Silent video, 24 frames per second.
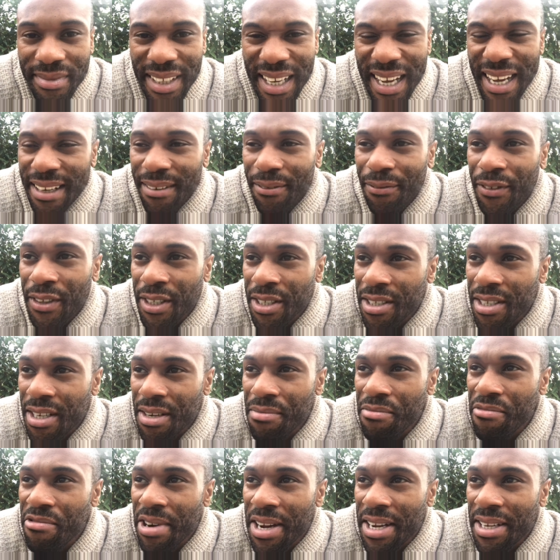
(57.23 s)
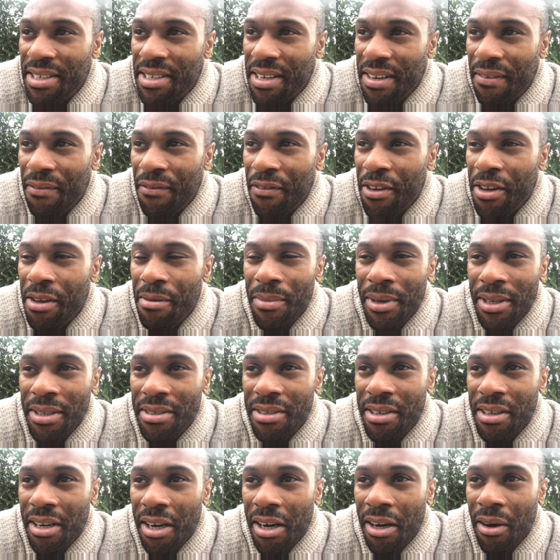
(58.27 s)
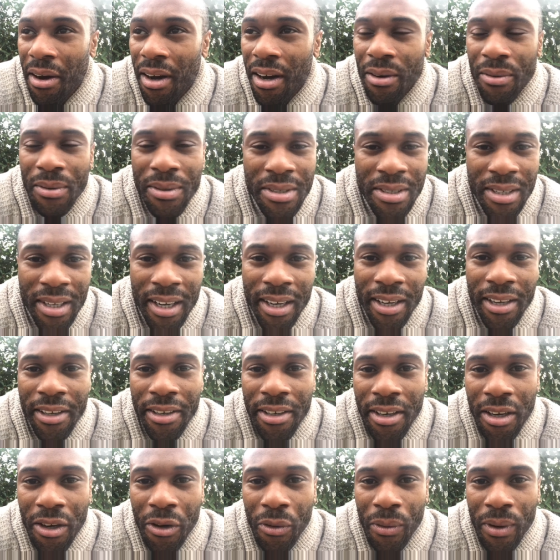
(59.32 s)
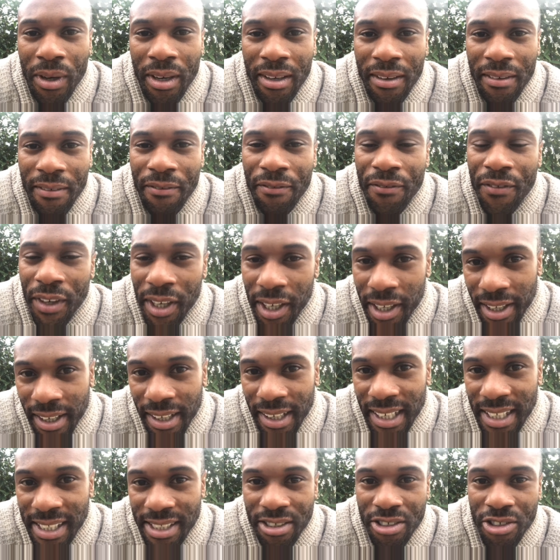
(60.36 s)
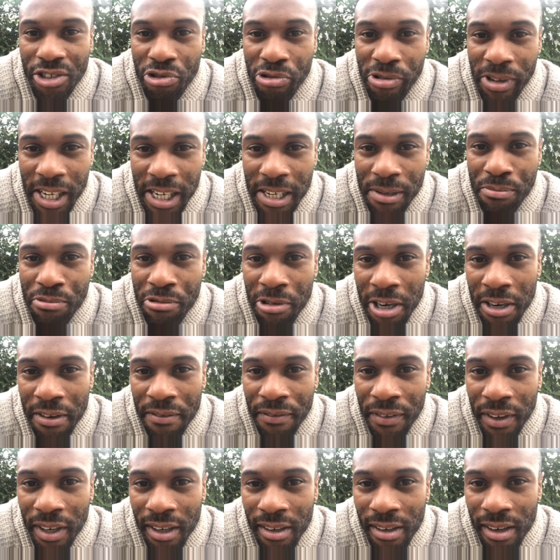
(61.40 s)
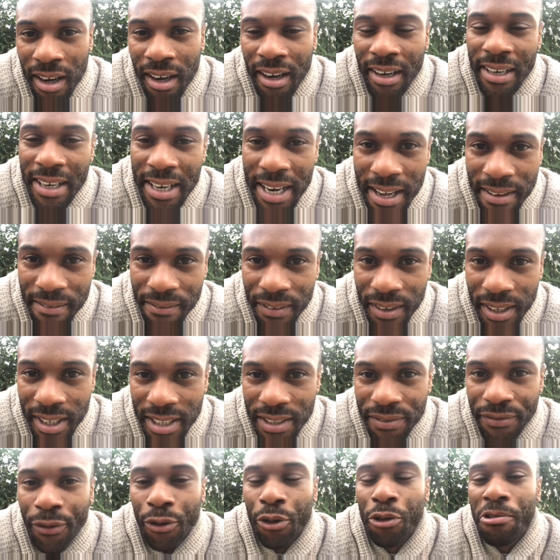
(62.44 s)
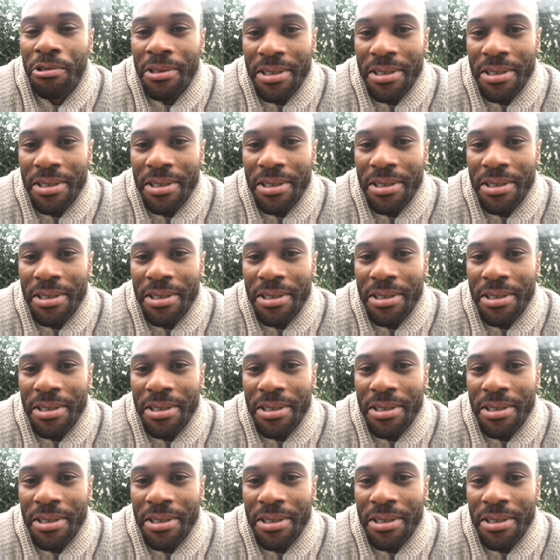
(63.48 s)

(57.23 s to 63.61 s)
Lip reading: And for some reason, a few months ago, I was like, you know what, fuck it, let's just create a profile on Netflix for